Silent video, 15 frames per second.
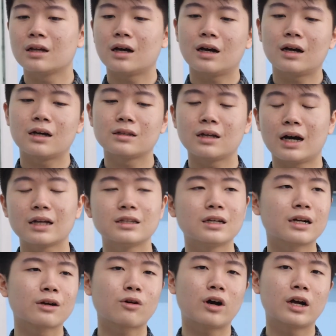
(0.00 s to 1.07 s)
The
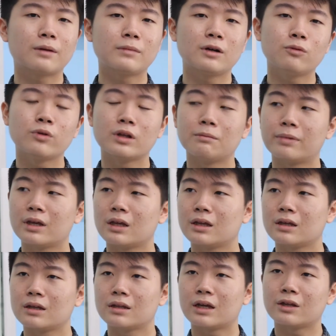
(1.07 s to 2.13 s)
other requirement will
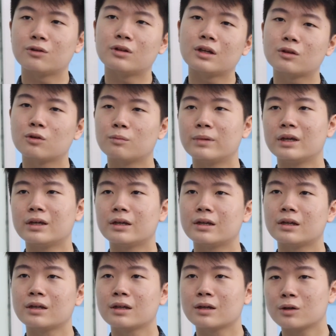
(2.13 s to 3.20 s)
be that you need to be
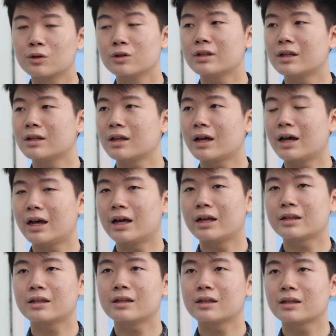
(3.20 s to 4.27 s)
good
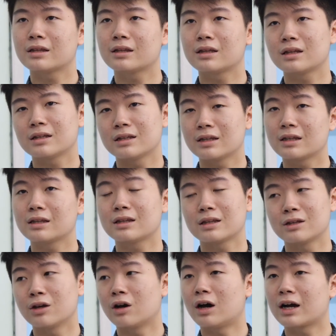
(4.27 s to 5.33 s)
at
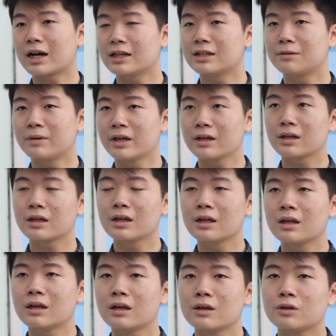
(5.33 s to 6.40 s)
your academic.
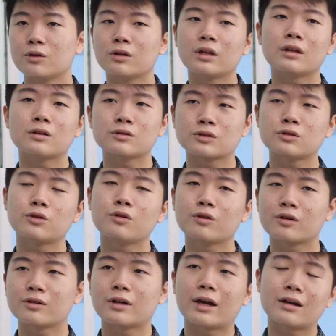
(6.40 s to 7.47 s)
You
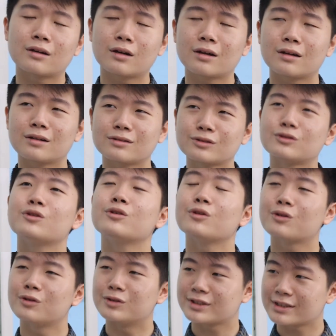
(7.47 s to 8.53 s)

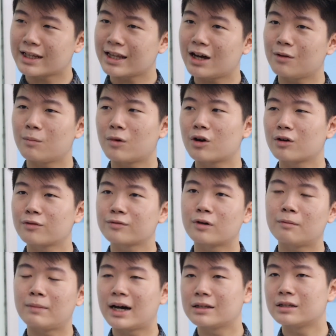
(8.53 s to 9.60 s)
could stand out more
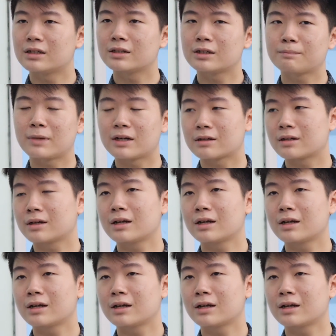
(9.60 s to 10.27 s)
from other part.